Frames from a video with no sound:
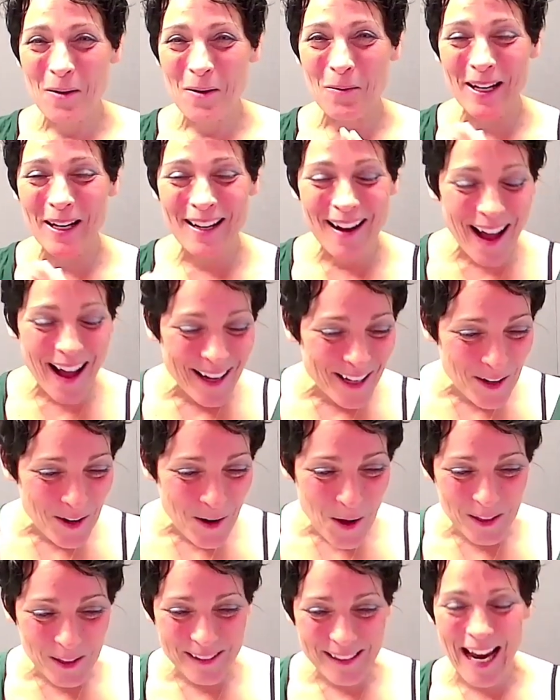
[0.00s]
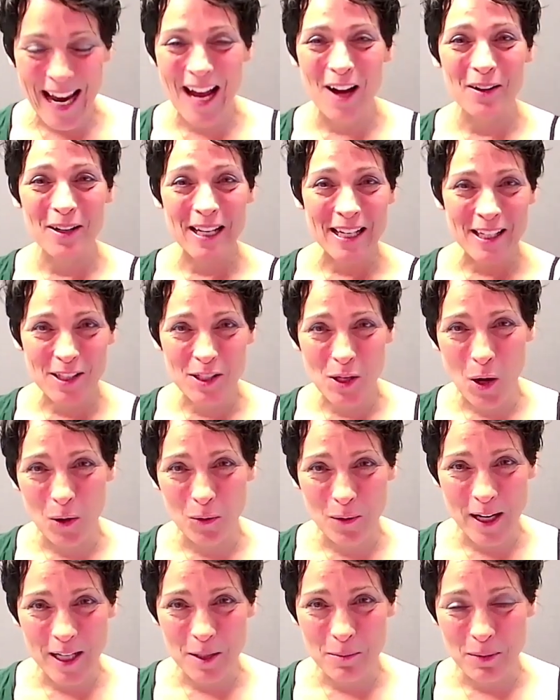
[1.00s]
We got it all down. It's
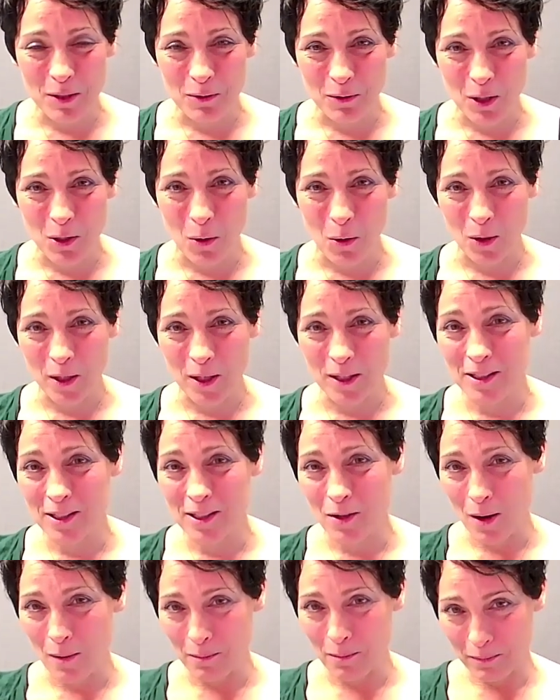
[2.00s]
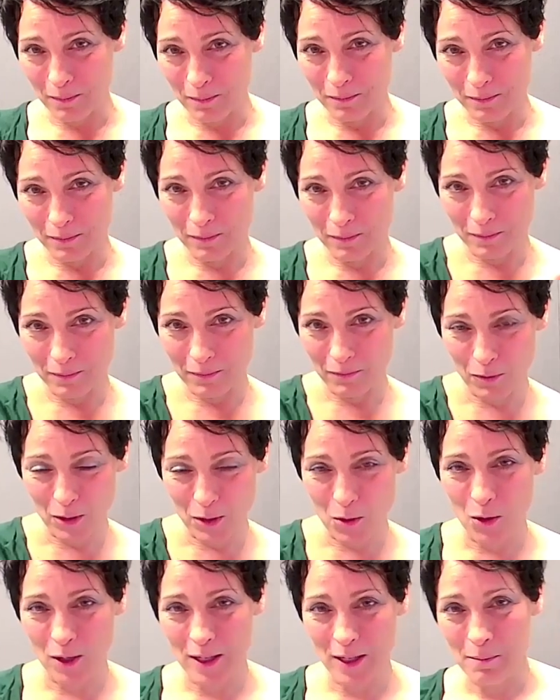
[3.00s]
already been recorded, so I'm
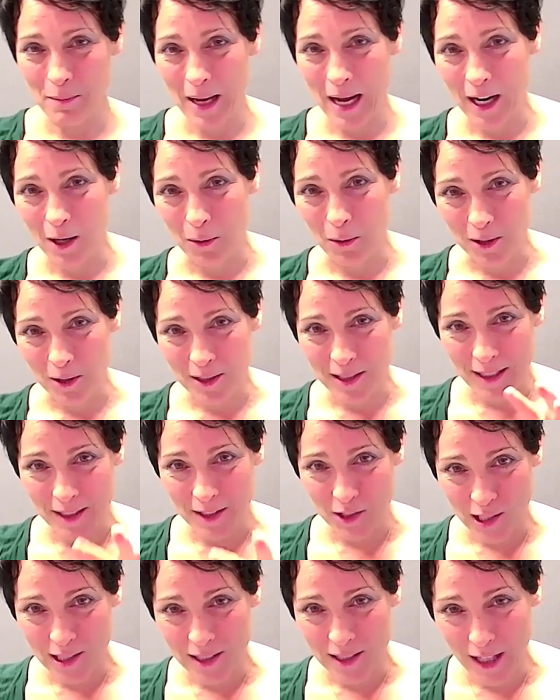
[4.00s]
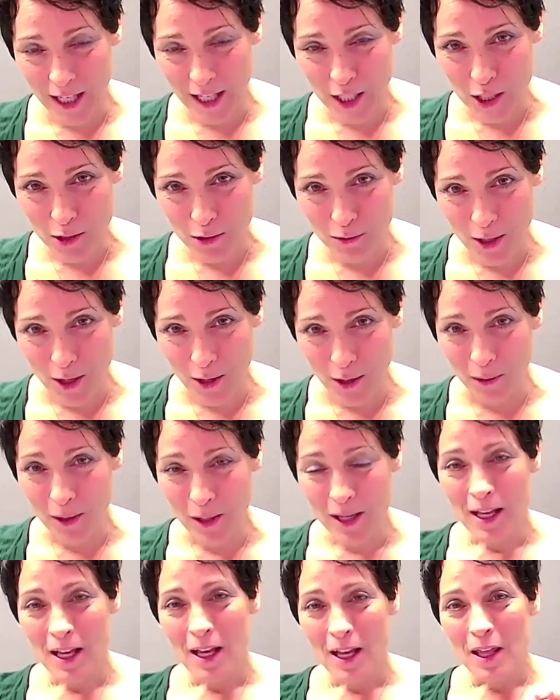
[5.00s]
recording backwards and just letting you know
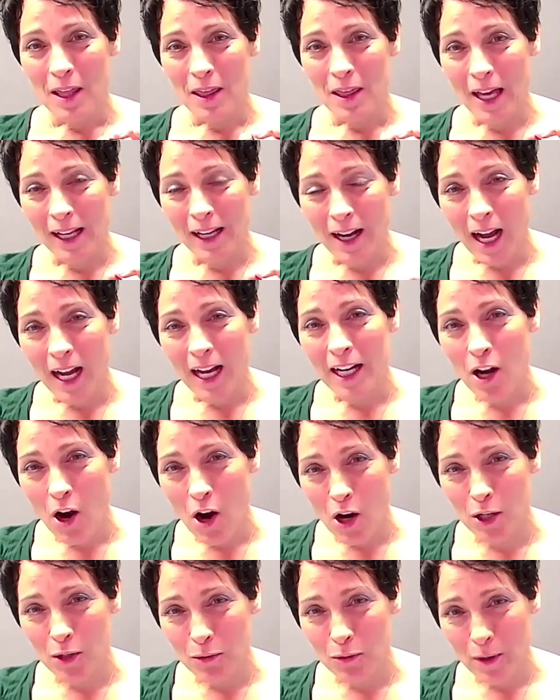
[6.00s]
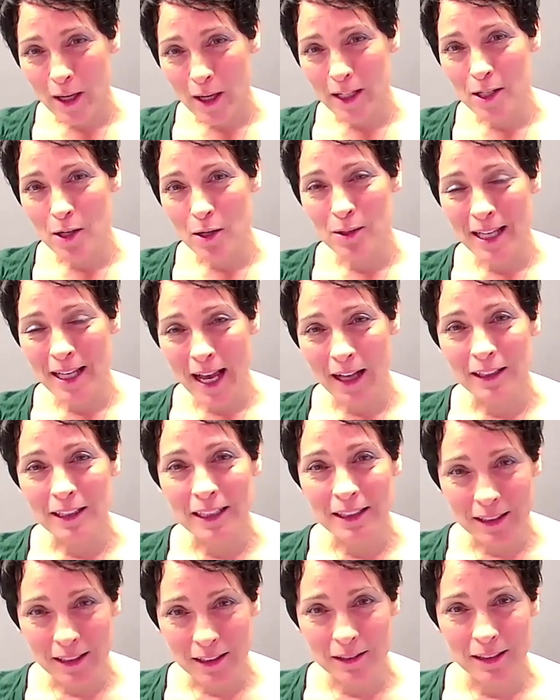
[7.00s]
that iHeart Radio's
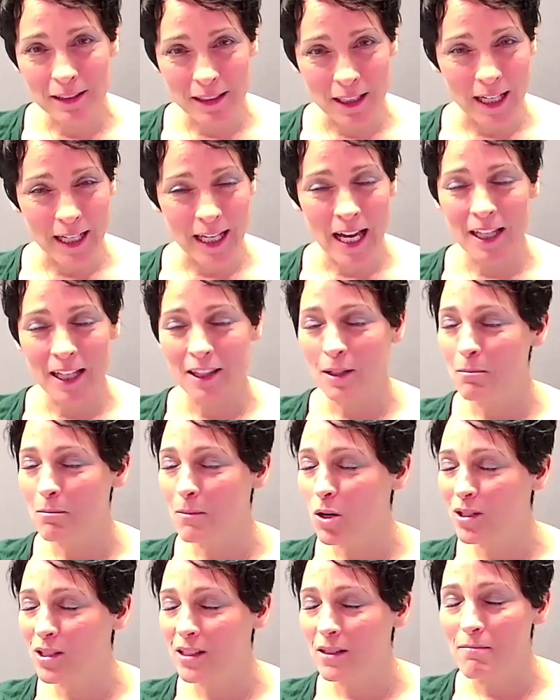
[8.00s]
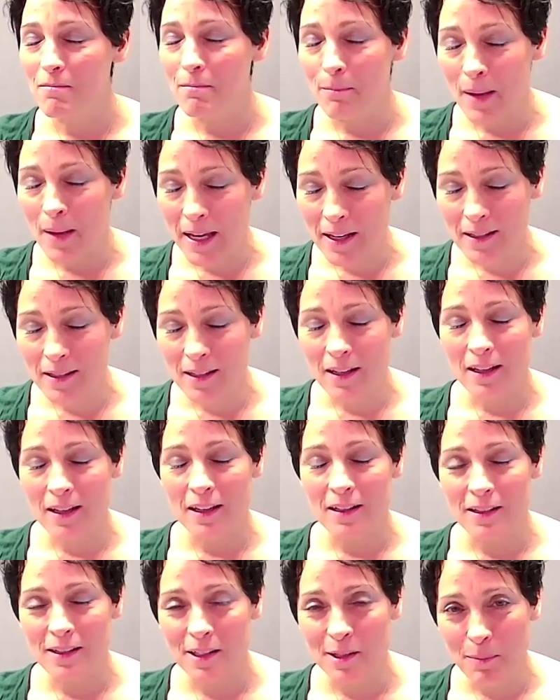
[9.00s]
Helen Little and I had the most amazing,
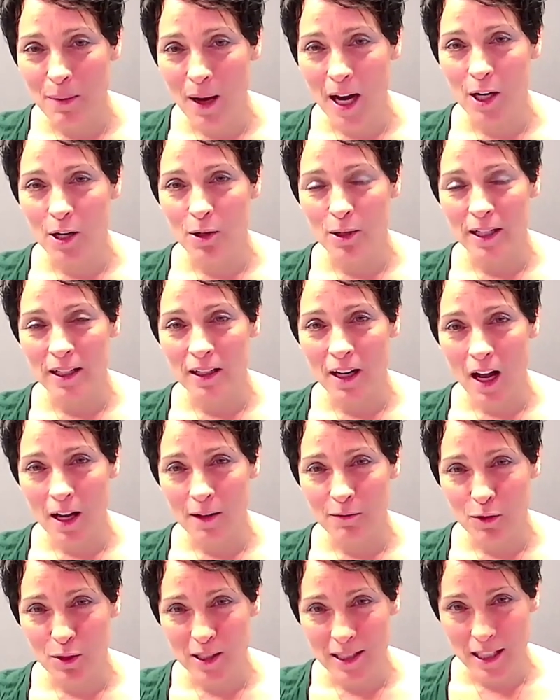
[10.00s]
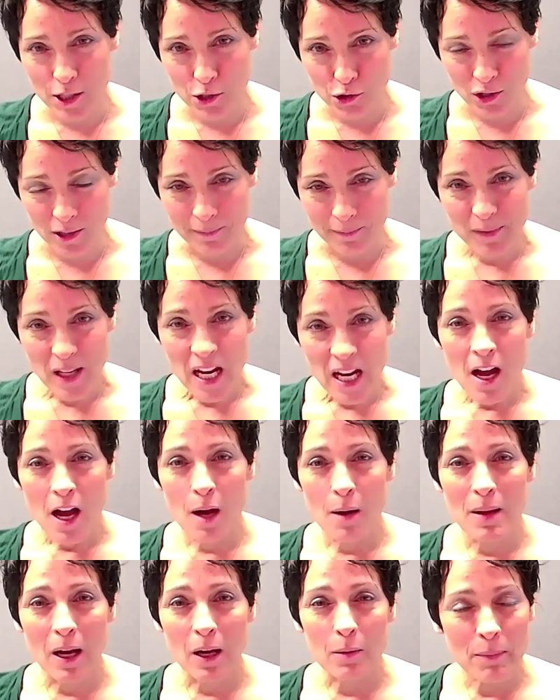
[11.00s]
inspiring conversation
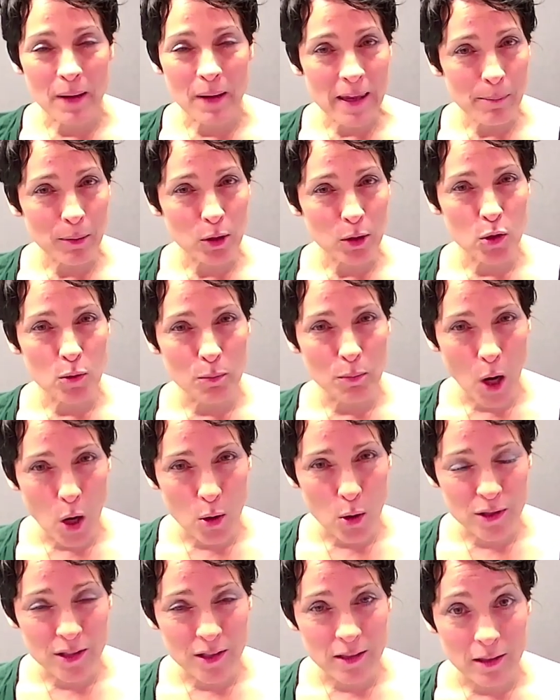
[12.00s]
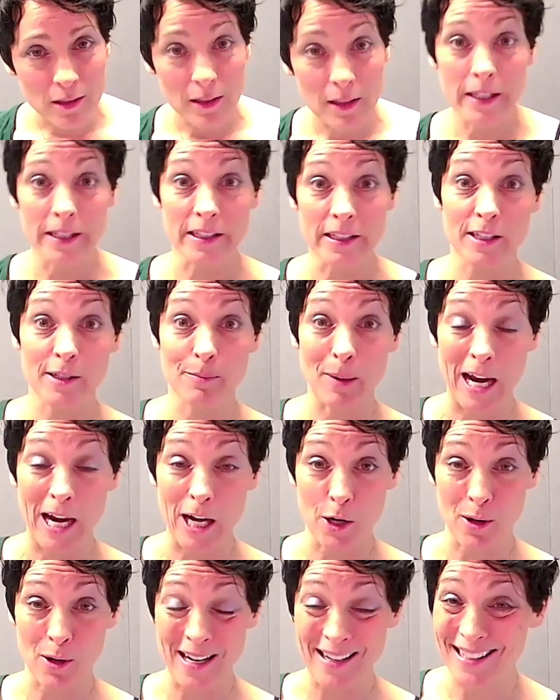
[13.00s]
about people who post
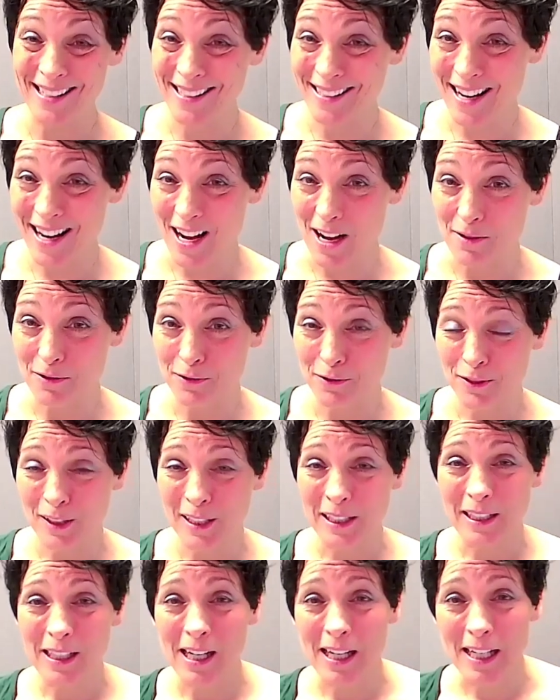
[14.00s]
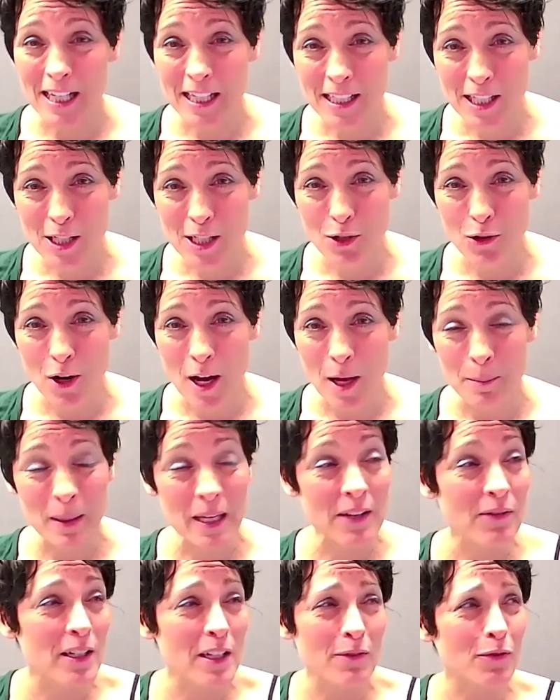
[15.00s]
inspiring stuff on Instagram,
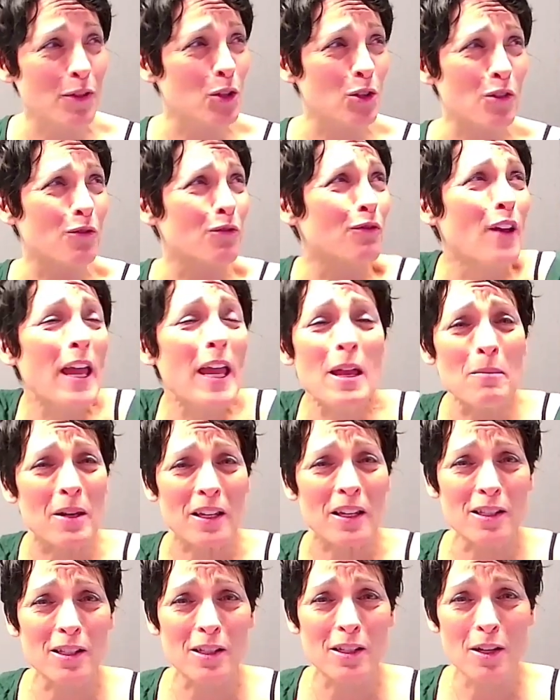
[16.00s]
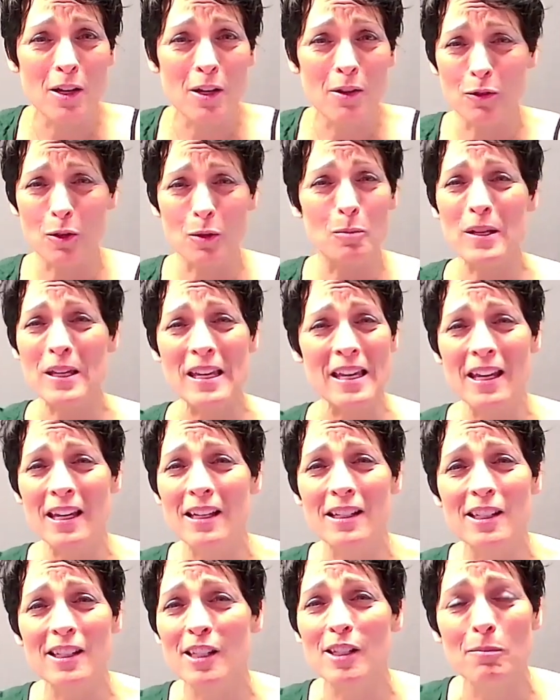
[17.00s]
even if they're famous for being
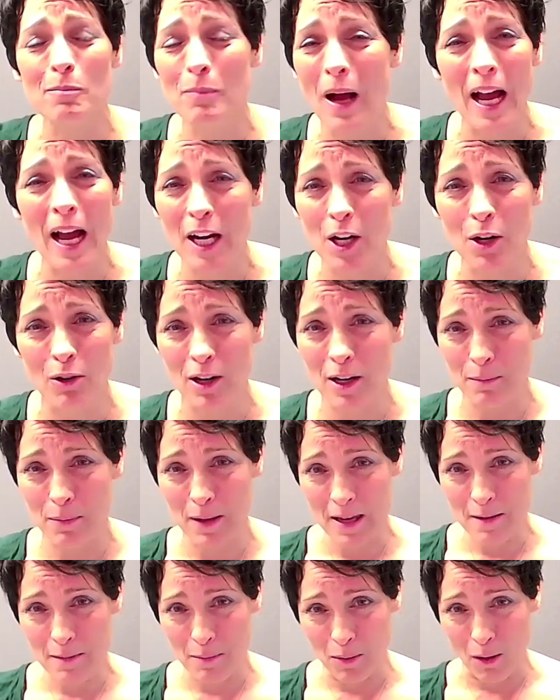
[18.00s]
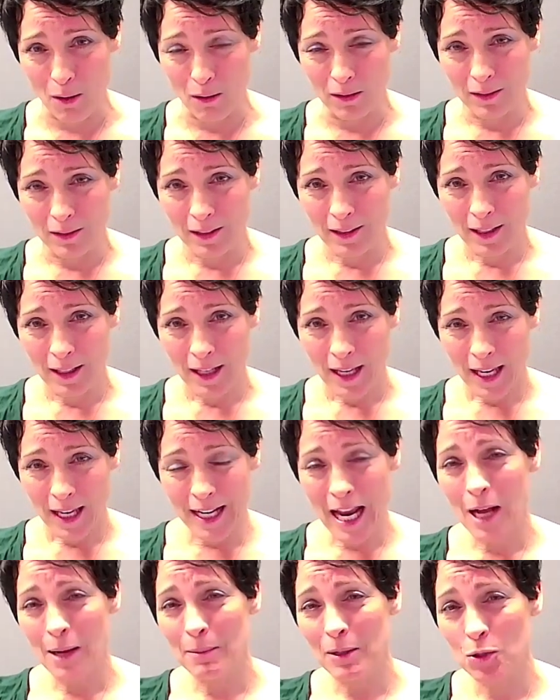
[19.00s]
inspiring people,
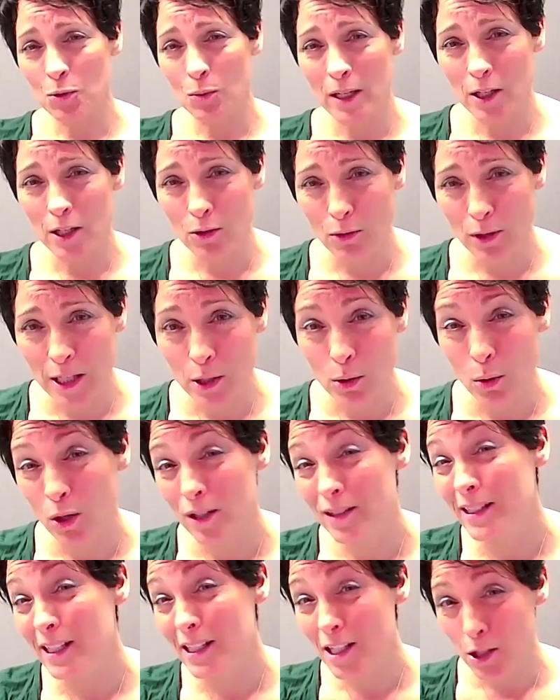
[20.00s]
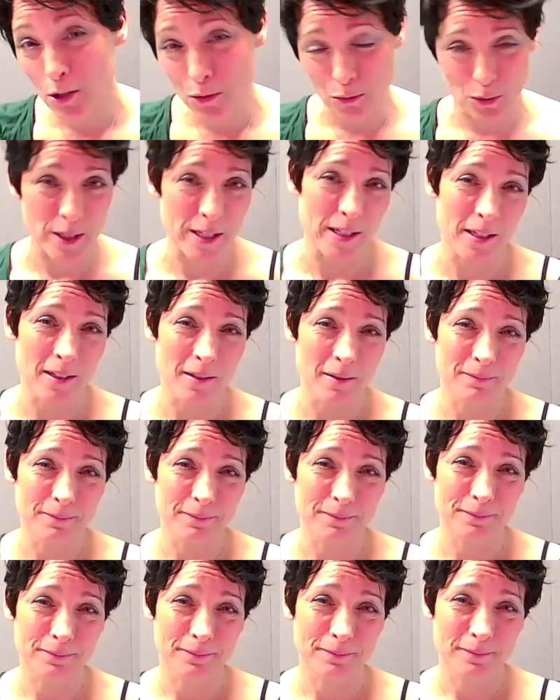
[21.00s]
and how much we agree or disagree
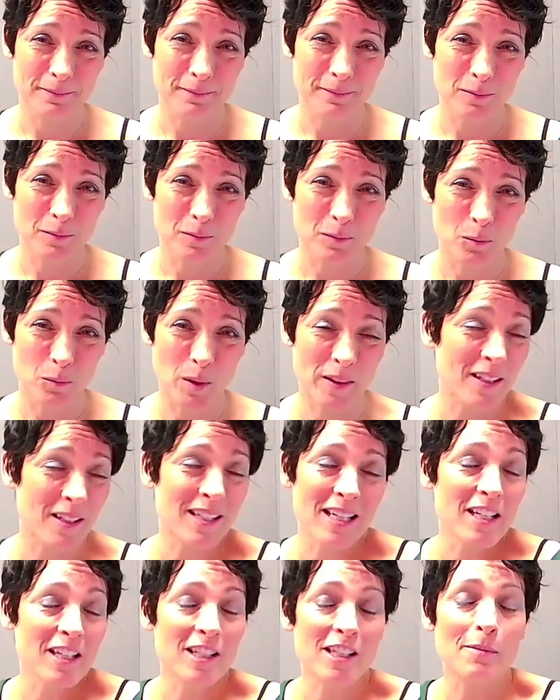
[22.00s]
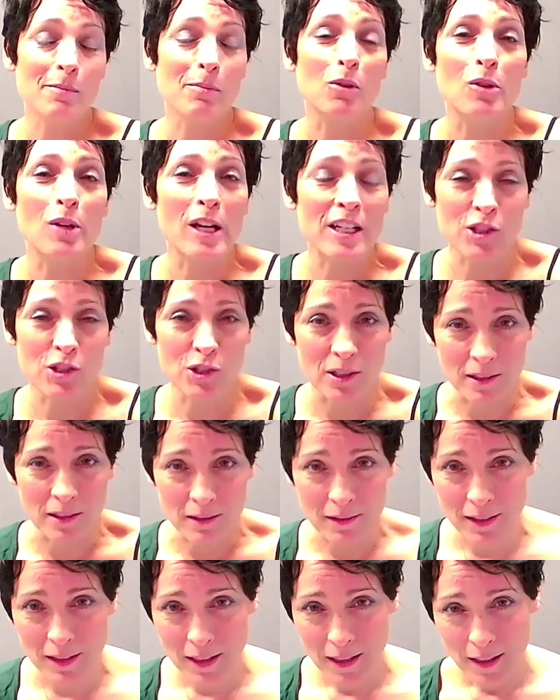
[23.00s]
with this
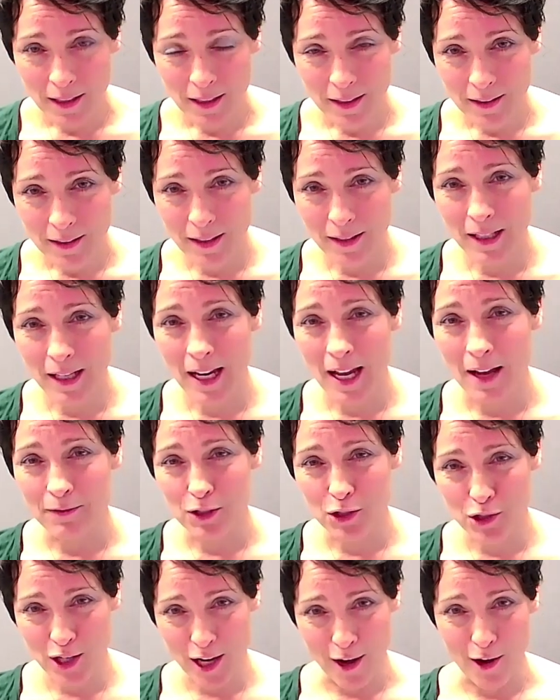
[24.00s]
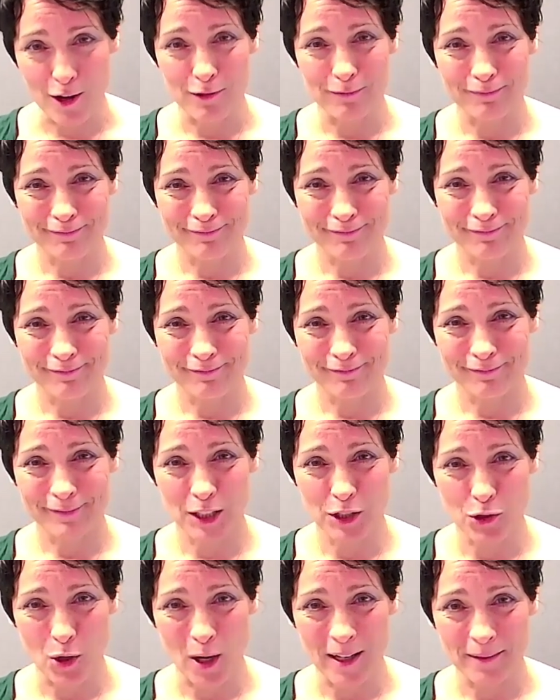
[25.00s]
inspiration that they have to share.
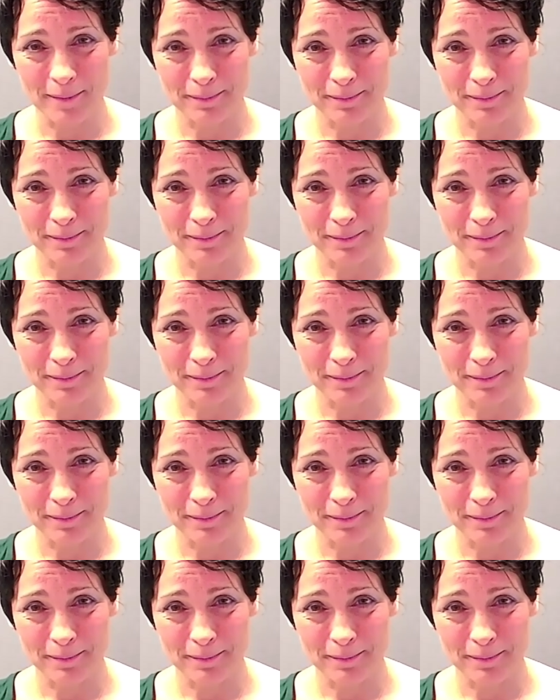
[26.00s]
Enjoy.